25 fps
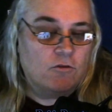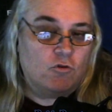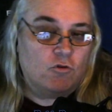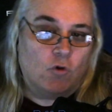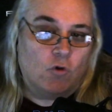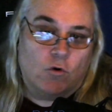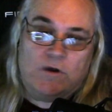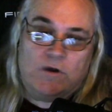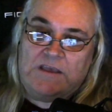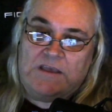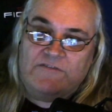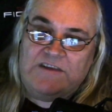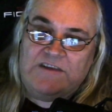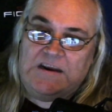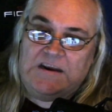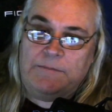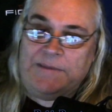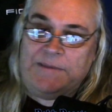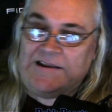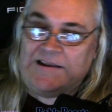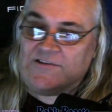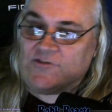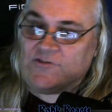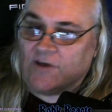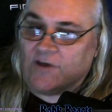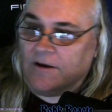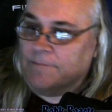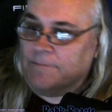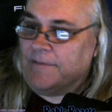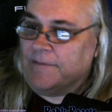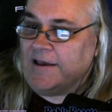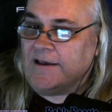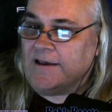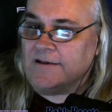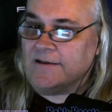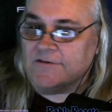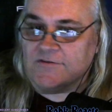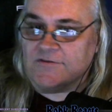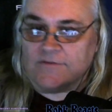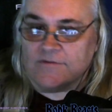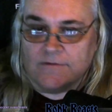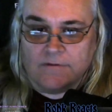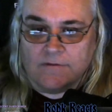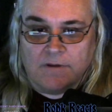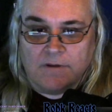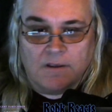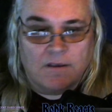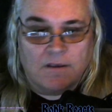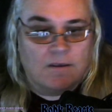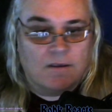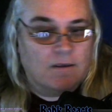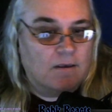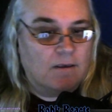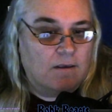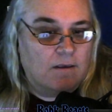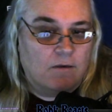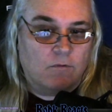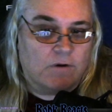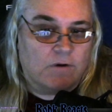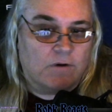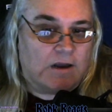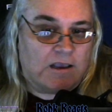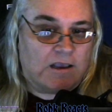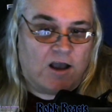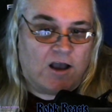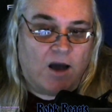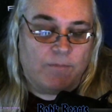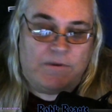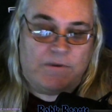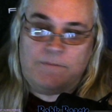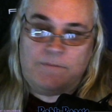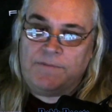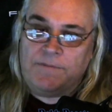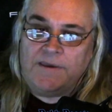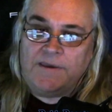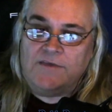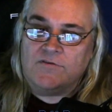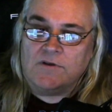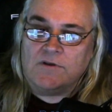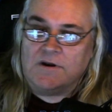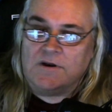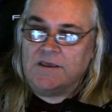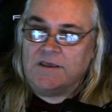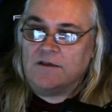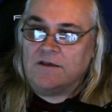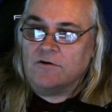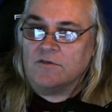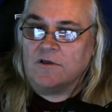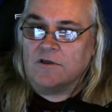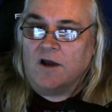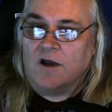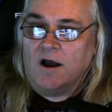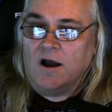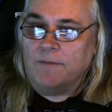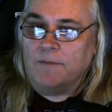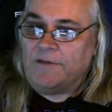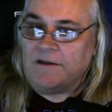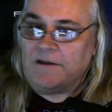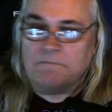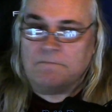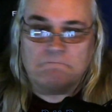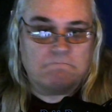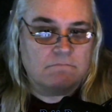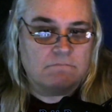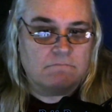Don't even need to be a sub, man. Just when I copy and paste the link or the comment,